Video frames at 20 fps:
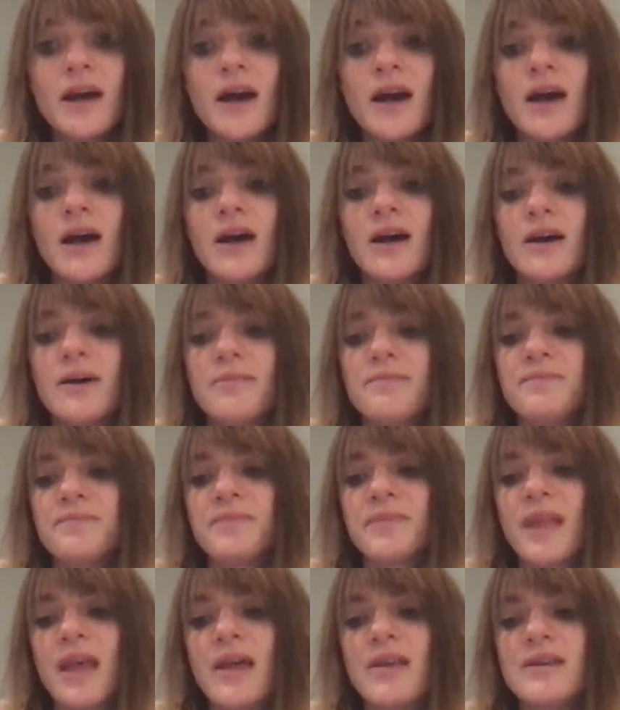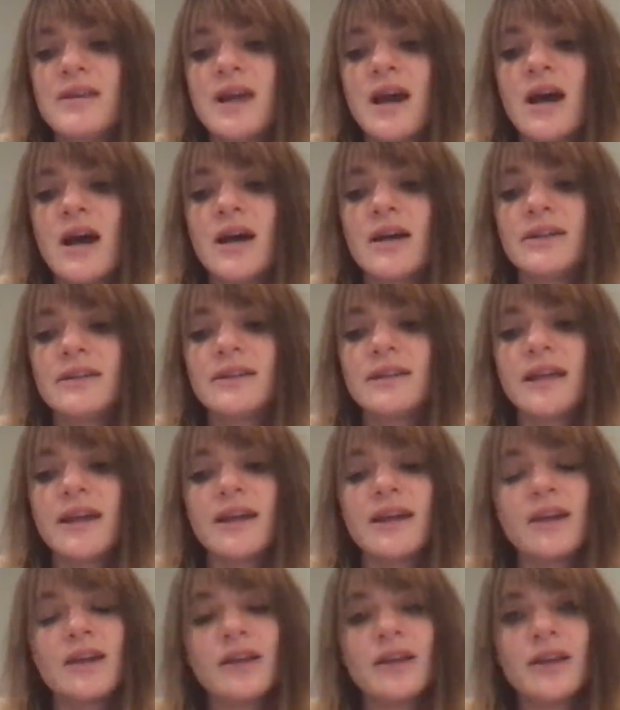and not
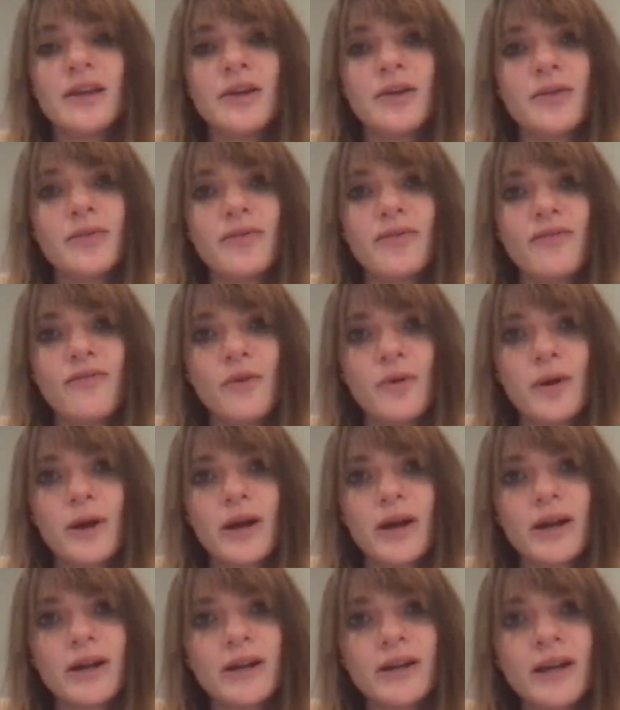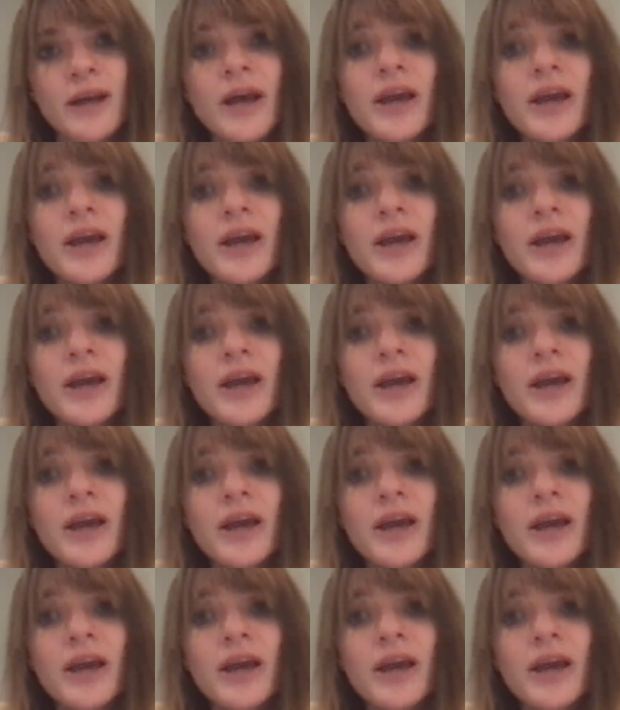like, you know, for,